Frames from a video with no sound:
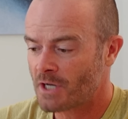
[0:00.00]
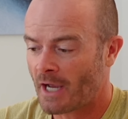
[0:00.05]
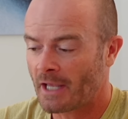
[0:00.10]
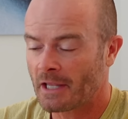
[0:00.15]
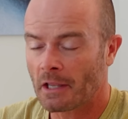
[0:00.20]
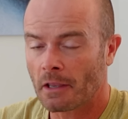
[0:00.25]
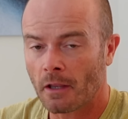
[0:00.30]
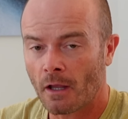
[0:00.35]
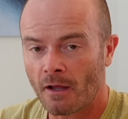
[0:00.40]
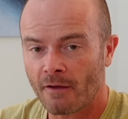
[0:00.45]
I
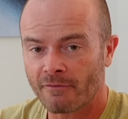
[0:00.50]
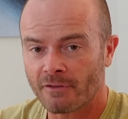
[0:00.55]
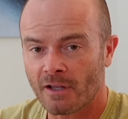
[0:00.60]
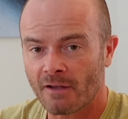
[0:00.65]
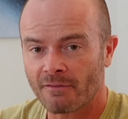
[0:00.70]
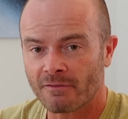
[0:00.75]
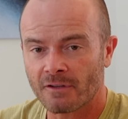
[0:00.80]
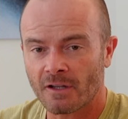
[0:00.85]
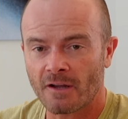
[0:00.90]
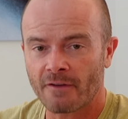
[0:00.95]
love,
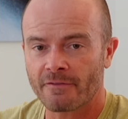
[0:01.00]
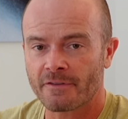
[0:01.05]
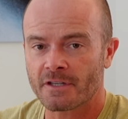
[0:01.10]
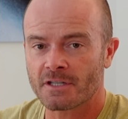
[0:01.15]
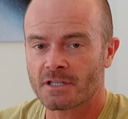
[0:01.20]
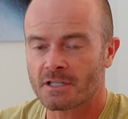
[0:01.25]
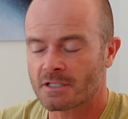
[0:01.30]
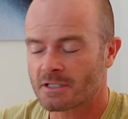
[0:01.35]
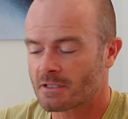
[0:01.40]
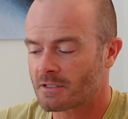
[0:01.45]
love, love
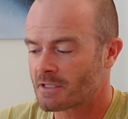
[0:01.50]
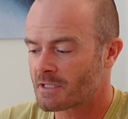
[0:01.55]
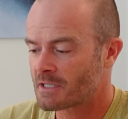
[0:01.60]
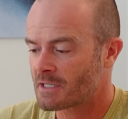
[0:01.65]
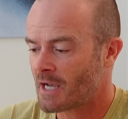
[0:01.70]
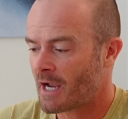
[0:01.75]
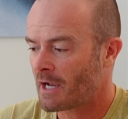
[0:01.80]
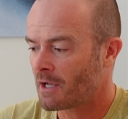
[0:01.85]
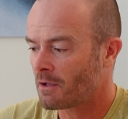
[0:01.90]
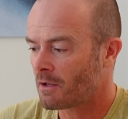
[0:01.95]
this
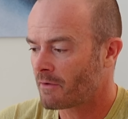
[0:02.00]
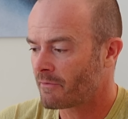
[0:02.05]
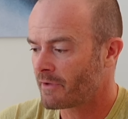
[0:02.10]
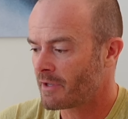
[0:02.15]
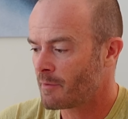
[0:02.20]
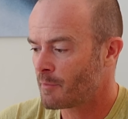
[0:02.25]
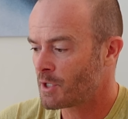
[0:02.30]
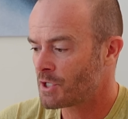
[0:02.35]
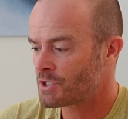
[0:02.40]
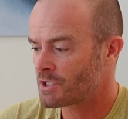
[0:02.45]
style of
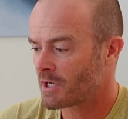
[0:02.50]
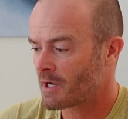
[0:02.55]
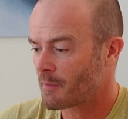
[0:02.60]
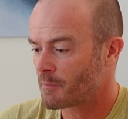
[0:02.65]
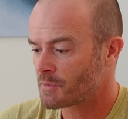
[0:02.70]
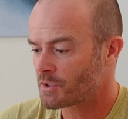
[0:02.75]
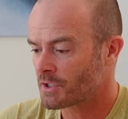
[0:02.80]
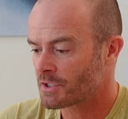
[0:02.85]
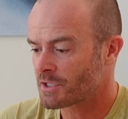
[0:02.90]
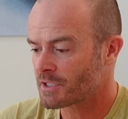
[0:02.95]
image, and
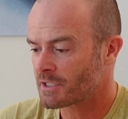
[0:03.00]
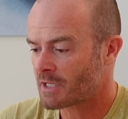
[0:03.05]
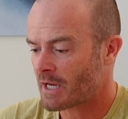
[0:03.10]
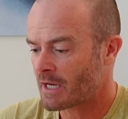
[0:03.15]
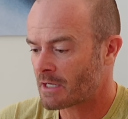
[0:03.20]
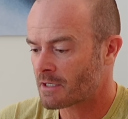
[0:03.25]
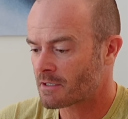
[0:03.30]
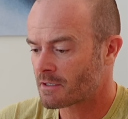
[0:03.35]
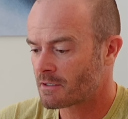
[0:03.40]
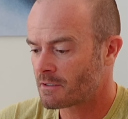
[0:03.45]
I'm just
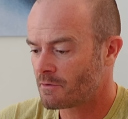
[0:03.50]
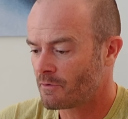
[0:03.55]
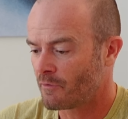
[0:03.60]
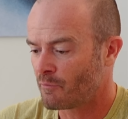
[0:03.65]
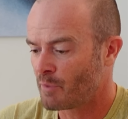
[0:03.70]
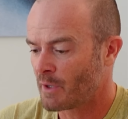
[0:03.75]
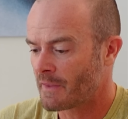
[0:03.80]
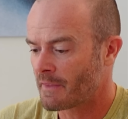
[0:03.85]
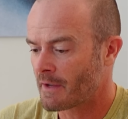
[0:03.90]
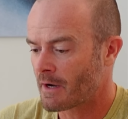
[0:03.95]
psyched to
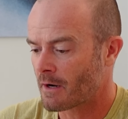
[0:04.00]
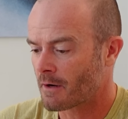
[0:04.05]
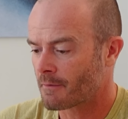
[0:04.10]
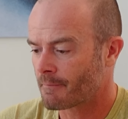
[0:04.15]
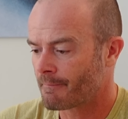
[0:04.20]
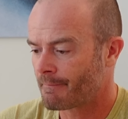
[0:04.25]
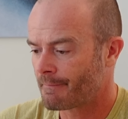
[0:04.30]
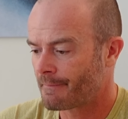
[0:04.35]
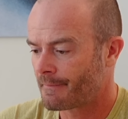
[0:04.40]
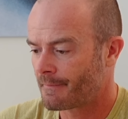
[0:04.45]
have been there
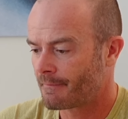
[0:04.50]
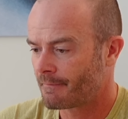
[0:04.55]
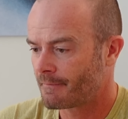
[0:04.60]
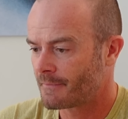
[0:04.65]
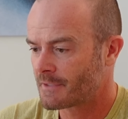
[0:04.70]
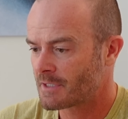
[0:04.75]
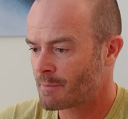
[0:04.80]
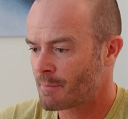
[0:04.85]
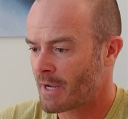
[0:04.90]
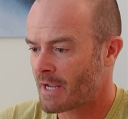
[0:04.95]

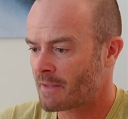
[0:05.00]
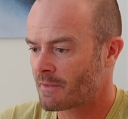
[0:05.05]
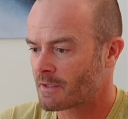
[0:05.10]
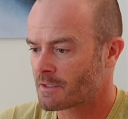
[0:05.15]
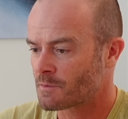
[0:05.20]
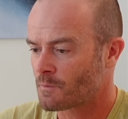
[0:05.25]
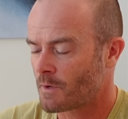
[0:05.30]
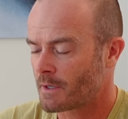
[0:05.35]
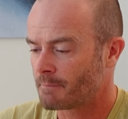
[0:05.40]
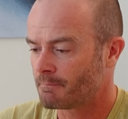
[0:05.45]
to make
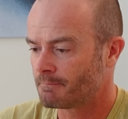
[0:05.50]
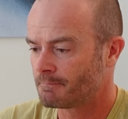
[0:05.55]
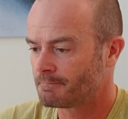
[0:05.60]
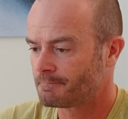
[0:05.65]
this one.